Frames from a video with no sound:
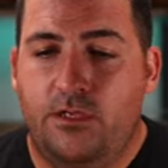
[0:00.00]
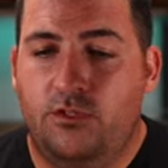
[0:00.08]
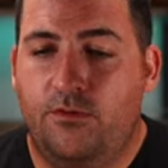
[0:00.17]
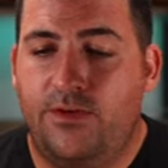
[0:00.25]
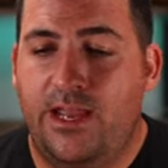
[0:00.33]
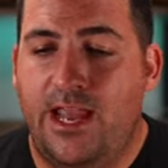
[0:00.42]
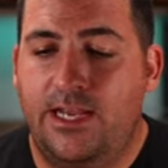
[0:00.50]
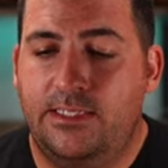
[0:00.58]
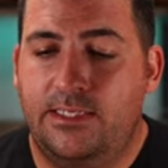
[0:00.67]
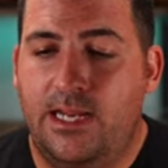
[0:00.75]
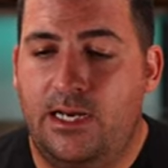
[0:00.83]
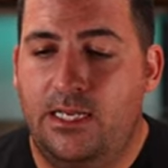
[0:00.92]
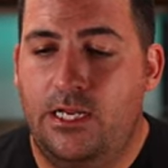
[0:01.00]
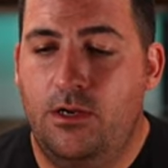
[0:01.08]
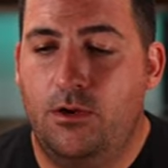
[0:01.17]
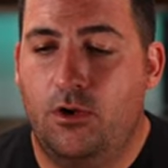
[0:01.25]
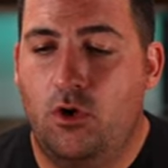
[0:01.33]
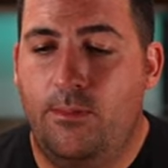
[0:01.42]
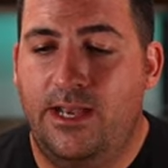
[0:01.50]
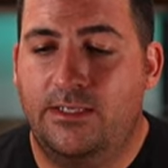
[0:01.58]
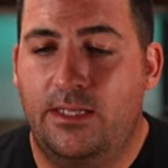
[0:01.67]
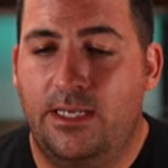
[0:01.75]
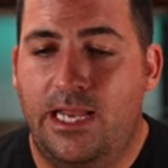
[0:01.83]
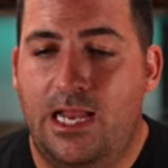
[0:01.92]
So if I exit out of here and go back
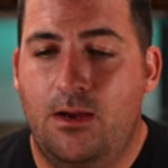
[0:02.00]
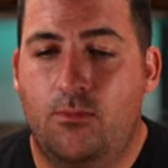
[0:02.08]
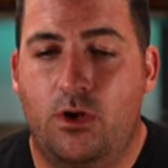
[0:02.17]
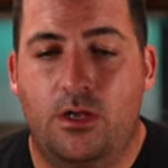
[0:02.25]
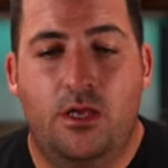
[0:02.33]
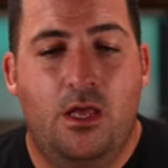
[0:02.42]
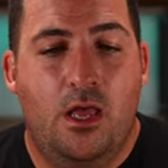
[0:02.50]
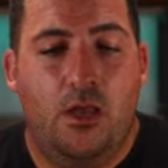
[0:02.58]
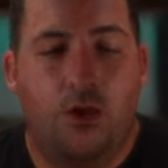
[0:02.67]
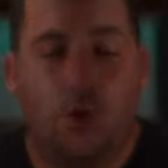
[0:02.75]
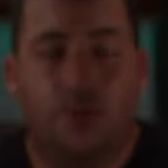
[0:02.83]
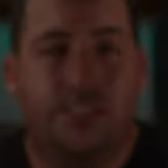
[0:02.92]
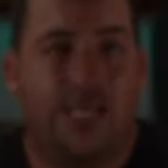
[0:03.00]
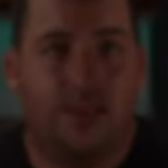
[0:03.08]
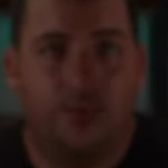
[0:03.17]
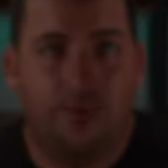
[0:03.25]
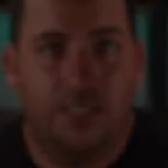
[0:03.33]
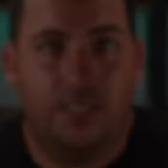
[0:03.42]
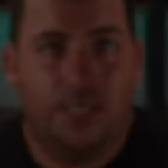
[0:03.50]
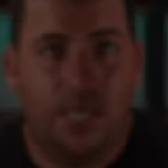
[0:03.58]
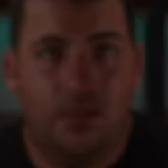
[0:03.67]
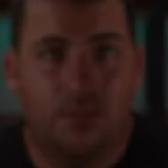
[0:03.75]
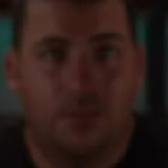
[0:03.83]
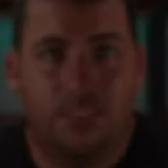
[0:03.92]
to the camera, notice that little
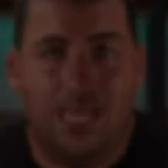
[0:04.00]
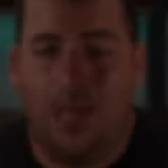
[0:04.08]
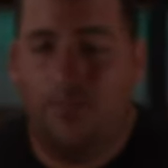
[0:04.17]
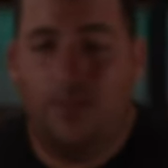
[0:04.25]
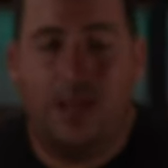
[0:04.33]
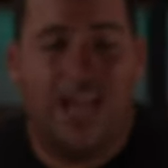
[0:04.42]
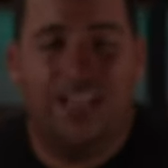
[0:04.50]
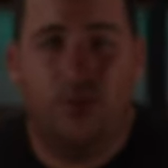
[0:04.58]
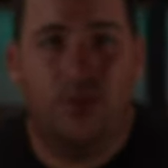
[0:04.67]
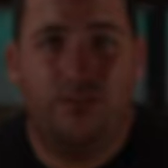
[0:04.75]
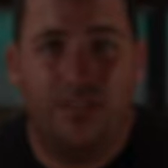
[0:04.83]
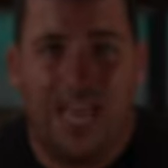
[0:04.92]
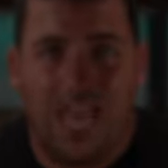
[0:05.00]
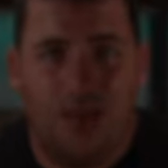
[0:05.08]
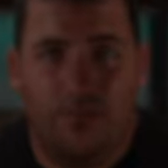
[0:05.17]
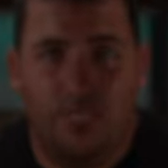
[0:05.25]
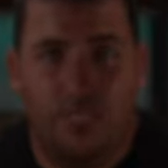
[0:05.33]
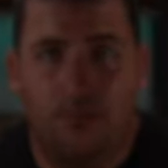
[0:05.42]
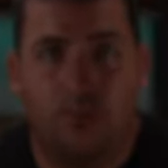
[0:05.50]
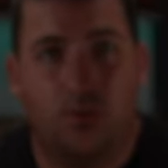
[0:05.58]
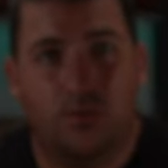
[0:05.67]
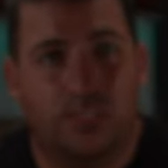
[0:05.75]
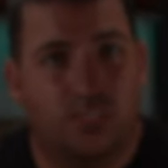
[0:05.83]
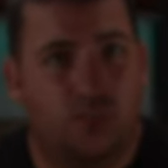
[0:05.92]
indicator on the top. I don't even have it
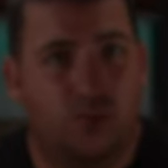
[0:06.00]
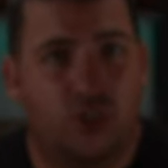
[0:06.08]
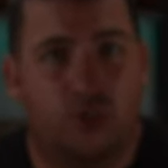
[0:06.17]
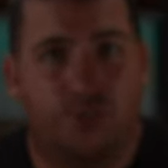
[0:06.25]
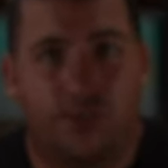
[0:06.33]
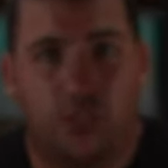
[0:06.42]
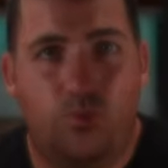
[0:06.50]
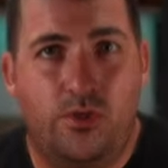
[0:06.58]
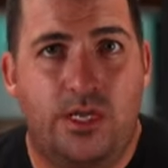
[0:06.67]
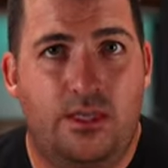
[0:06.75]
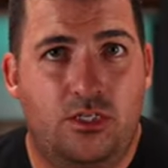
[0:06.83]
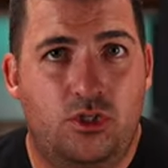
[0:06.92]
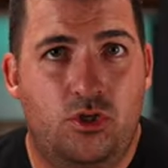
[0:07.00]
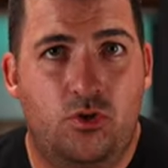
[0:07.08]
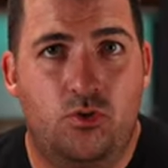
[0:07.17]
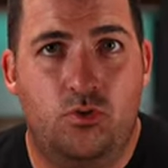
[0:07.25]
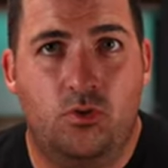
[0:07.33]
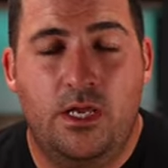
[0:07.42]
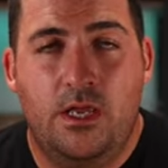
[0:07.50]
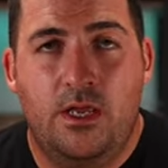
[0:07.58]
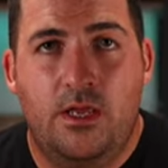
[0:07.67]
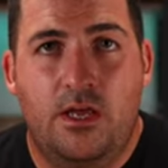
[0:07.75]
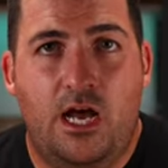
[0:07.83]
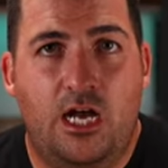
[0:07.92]
anymore to switch between the two
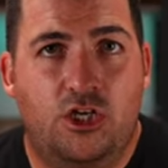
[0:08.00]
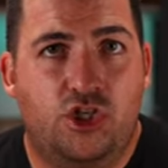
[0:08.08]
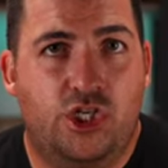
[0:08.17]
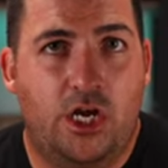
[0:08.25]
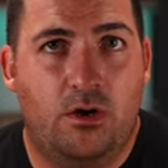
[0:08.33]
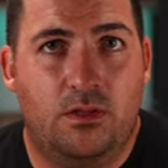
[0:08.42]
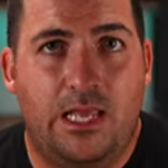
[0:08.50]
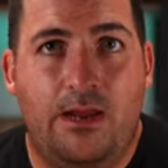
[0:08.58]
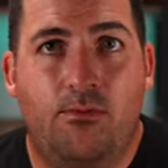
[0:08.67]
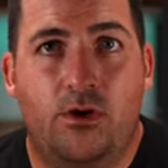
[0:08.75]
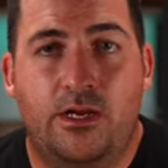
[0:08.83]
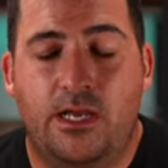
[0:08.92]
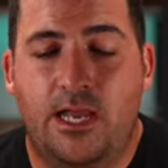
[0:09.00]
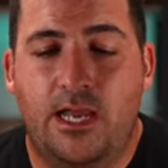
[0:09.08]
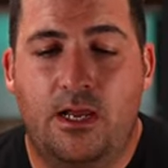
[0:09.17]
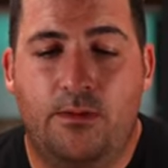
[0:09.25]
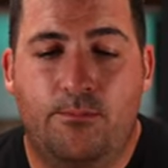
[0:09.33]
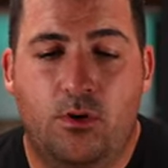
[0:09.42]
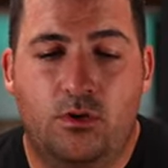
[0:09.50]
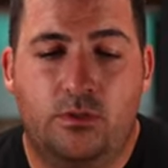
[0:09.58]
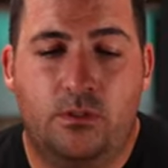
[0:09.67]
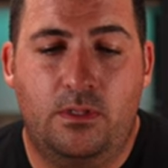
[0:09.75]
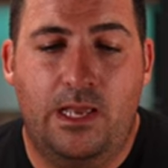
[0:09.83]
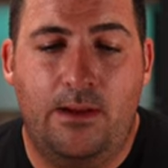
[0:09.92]
uh, shared library and
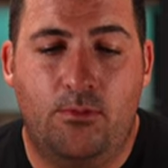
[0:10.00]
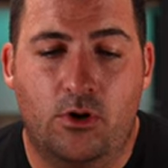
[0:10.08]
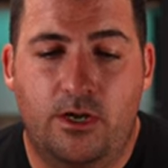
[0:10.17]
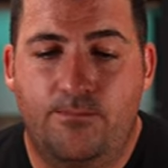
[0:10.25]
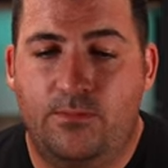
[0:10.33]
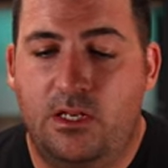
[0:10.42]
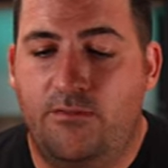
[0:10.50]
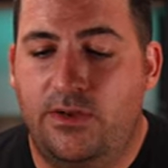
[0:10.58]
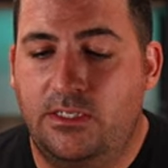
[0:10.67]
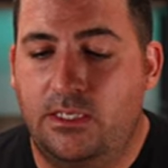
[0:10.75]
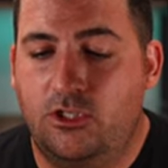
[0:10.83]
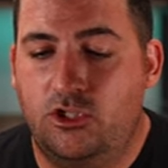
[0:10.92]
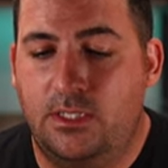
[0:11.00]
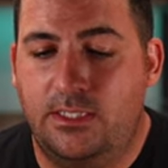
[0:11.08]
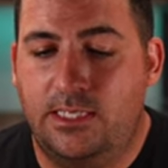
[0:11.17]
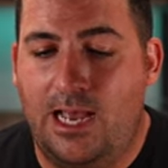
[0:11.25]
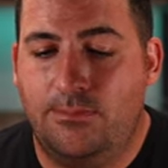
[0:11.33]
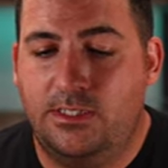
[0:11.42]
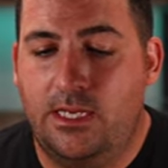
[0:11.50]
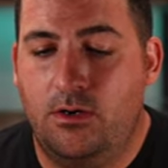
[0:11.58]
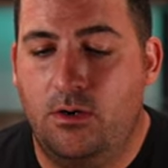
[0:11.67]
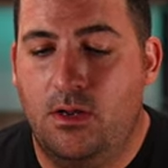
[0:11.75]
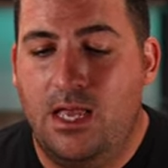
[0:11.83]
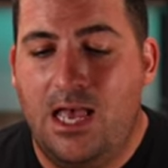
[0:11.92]
personal library. And if I touch the top
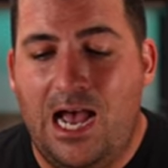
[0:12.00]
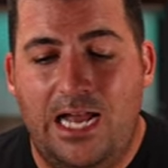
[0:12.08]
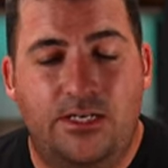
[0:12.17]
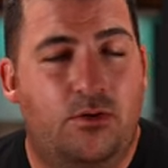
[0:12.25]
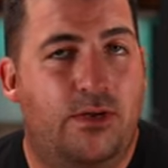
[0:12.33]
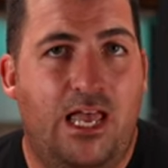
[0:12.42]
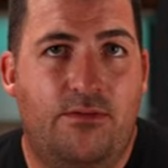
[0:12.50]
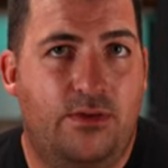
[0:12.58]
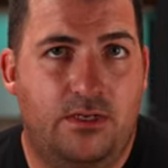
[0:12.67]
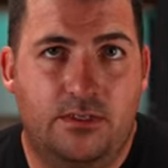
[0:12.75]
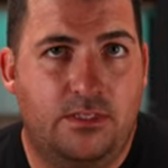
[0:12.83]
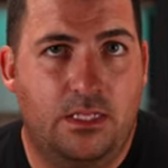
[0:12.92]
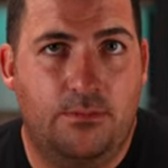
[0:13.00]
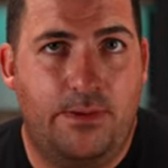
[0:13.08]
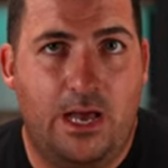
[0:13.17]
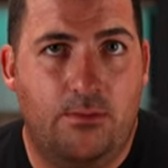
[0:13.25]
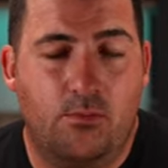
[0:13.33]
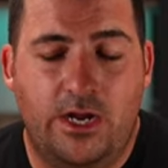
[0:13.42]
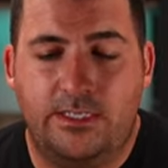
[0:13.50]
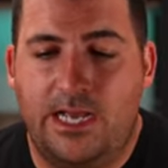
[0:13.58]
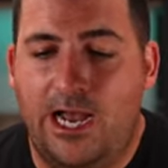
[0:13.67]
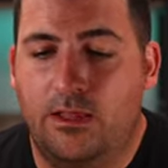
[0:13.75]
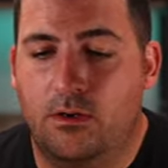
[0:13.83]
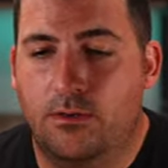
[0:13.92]
center, I don't have it in the bottom right
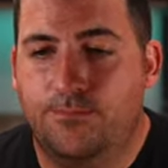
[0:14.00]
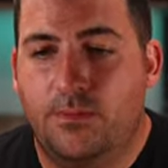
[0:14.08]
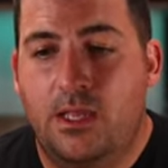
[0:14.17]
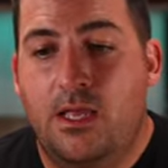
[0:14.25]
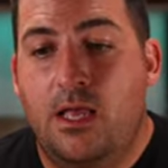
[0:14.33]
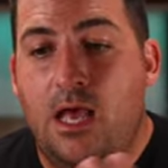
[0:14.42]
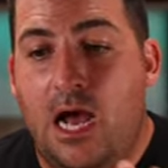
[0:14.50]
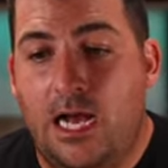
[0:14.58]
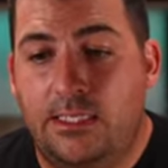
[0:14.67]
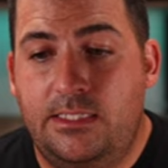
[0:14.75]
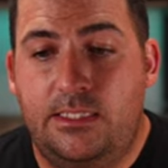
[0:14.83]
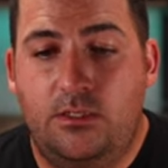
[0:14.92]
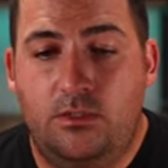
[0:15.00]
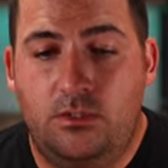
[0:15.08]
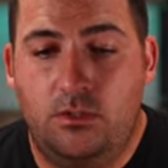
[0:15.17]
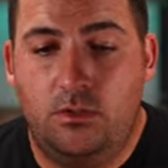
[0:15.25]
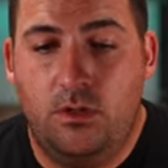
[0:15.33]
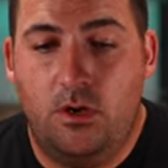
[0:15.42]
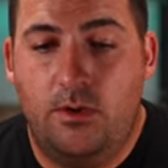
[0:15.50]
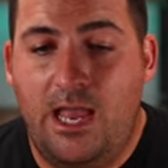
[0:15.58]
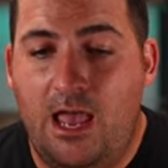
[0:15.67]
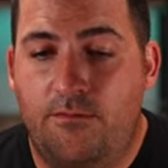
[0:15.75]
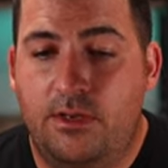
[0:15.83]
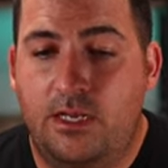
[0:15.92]
either. I still do though
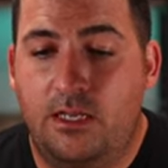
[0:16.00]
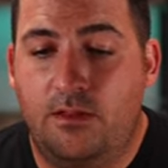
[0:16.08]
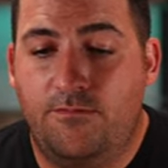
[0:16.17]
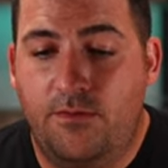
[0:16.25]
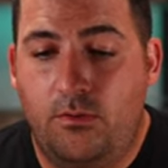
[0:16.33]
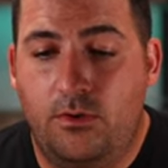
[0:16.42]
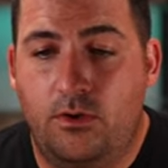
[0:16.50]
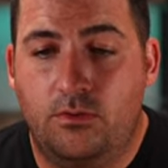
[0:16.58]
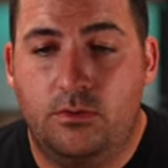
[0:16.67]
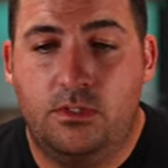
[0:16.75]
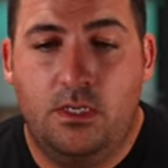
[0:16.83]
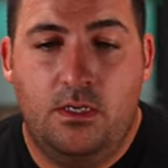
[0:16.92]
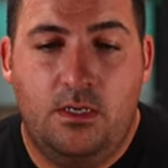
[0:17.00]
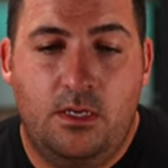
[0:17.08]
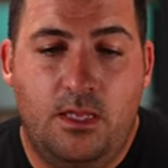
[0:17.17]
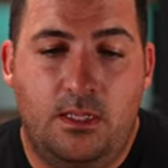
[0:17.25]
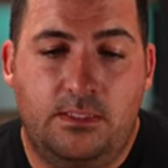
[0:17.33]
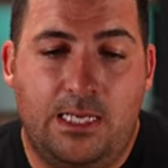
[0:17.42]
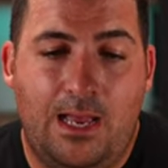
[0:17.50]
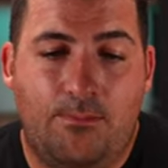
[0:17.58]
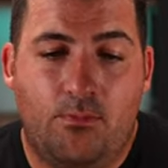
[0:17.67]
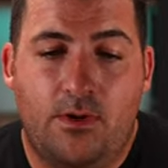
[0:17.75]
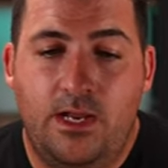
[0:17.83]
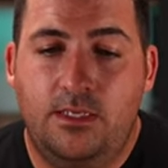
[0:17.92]
have it in the photos in the
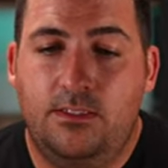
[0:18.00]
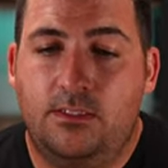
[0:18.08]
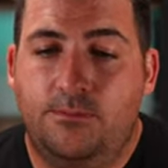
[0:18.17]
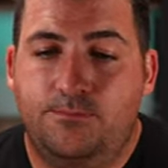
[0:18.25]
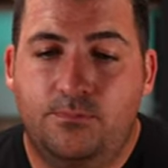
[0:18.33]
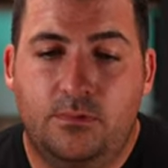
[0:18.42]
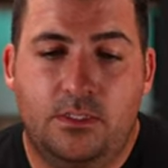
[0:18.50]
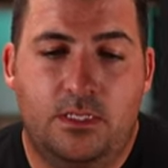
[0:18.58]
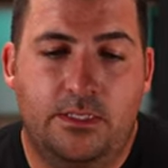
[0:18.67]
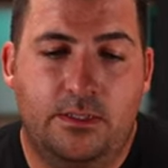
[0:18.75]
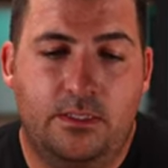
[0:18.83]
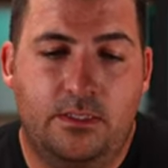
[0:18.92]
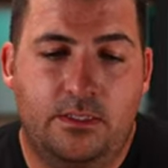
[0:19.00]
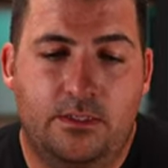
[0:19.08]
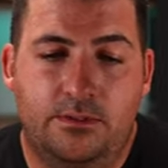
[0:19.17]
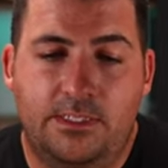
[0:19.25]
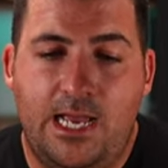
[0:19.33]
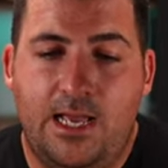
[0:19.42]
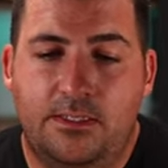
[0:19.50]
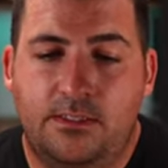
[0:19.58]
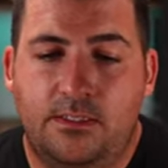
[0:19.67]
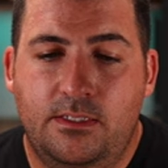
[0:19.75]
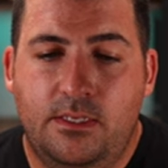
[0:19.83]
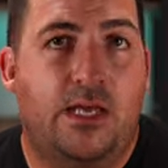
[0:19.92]
top right. Click the little
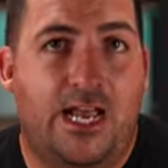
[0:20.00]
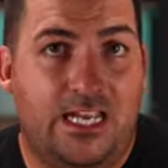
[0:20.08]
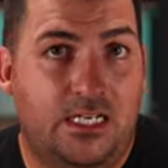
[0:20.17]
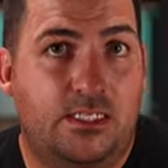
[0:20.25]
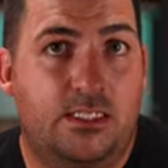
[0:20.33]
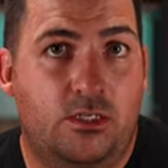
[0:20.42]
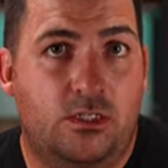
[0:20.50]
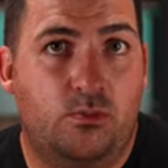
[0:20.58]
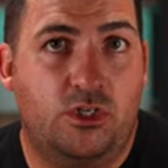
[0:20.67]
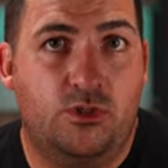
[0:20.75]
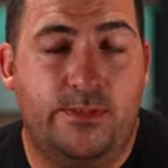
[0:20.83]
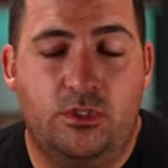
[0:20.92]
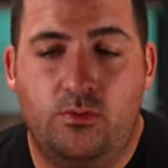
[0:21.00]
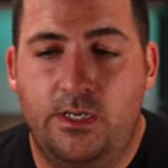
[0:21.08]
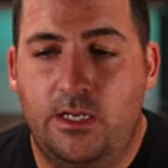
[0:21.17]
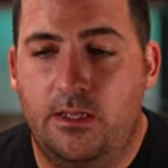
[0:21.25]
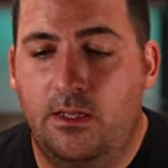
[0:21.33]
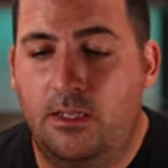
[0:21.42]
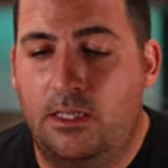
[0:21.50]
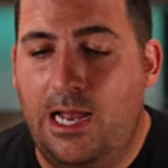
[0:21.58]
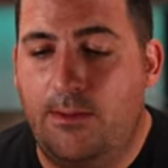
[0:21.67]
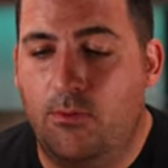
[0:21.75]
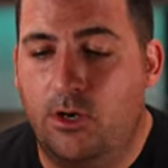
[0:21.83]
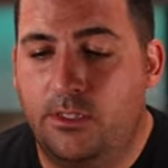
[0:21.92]
dots. I can still switch between the
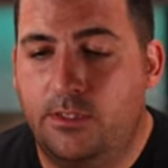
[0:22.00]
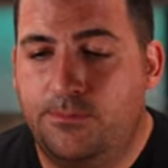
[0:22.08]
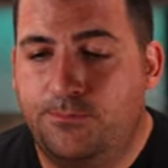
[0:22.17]
libraries.